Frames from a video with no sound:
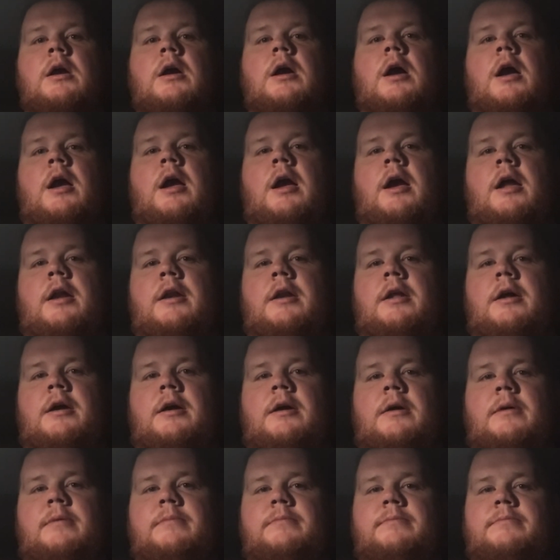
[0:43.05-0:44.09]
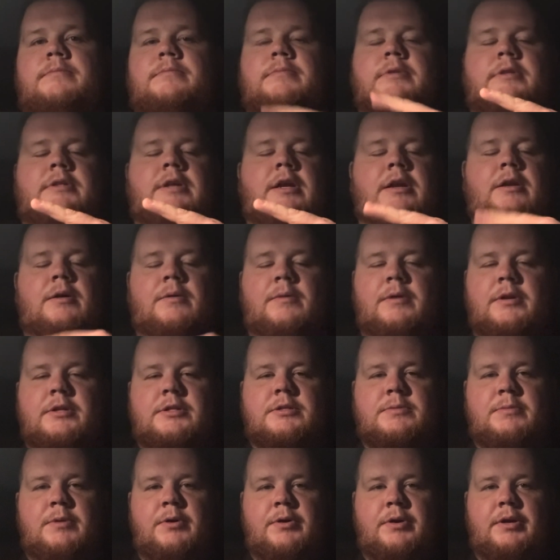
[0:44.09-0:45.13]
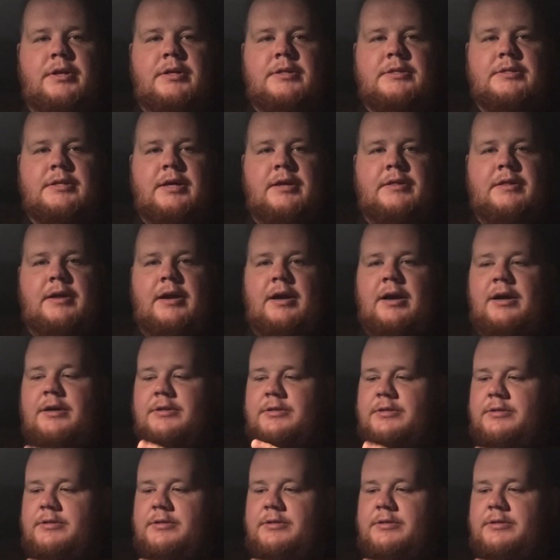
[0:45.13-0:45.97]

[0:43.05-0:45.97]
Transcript: and but they don't want to smoke inside the house,